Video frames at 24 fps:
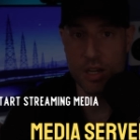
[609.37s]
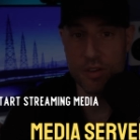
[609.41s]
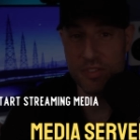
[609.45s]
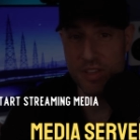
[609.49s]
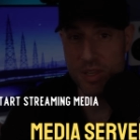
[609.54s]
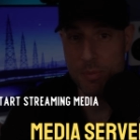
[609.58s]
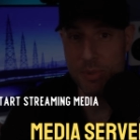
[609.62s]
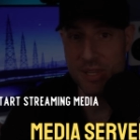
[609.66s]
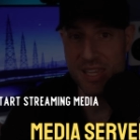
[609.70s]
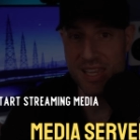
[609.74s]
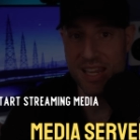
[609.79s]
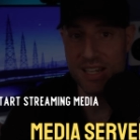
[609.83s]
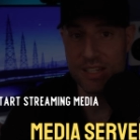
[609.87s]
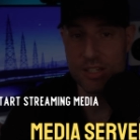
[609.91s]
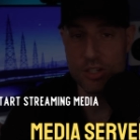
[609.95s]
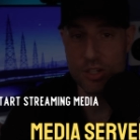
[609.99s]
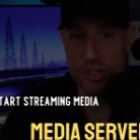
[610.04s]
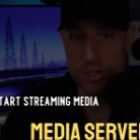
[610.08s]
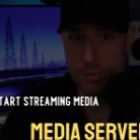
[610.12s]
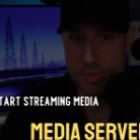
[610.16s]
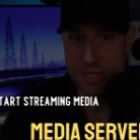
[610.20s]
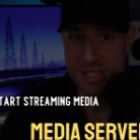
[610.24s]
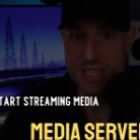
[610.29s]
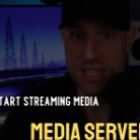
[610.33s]
a VPN
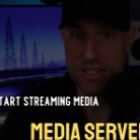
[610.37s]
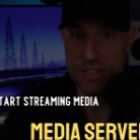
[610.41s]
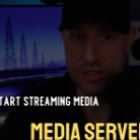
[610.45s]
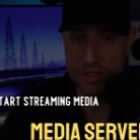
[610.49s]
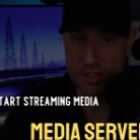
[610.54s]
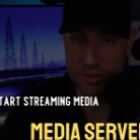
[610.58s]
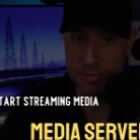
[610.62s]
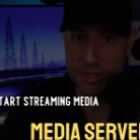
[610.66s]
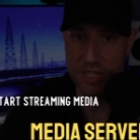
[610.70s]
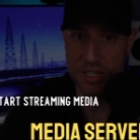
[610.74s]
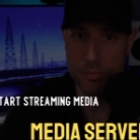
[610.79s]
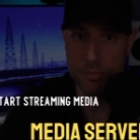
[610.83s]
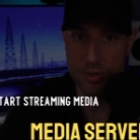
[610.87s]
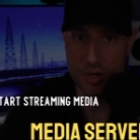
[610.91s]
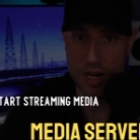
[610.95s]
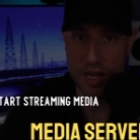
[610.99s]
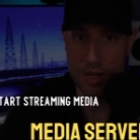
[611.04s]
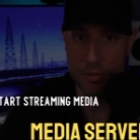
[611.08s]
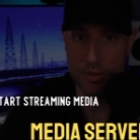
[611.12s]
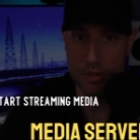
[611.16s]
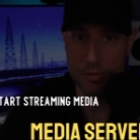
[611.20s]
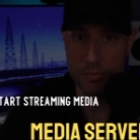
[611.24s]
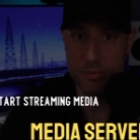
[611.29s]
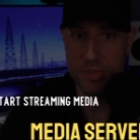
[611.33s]
could potentially be a
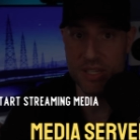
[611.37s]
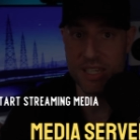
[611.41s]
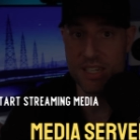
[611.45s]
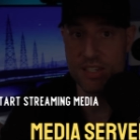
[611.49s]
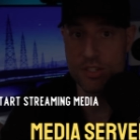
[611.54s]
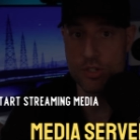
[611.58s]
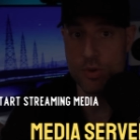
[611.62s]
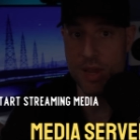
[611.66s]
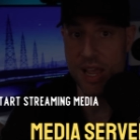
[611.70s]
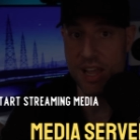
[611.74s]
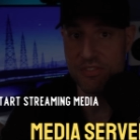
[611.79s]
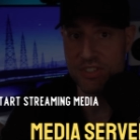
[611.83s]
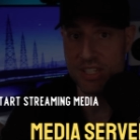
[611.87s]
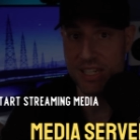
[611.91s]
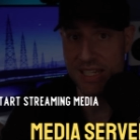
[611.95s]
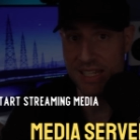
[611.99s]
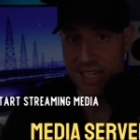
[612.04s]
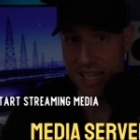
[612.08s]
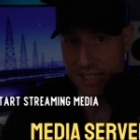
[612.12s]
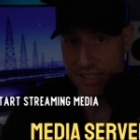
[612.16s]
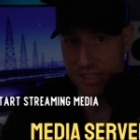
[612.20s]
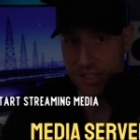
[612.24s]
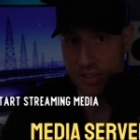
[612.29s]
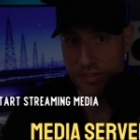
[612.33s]
problem because you have to
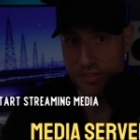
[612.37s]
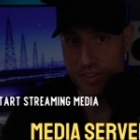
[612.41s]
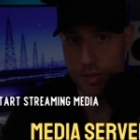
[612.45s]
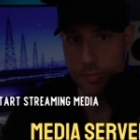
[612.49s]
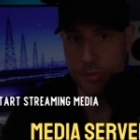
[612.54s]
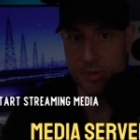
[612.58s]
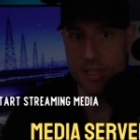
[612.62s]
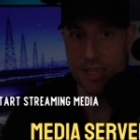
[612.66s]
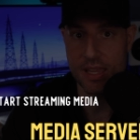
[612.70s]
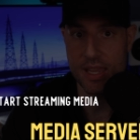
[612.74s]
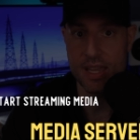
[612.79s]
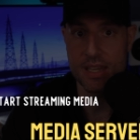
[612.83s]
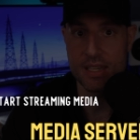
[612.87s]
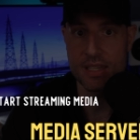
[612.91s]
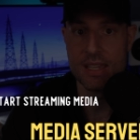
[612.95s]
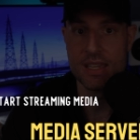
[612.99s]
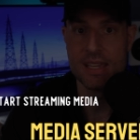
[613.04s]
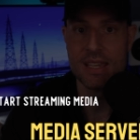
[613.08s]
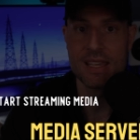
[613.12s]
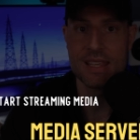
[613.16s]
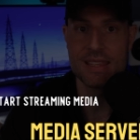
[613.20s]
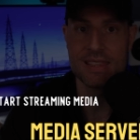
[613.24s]
connect to the VPN,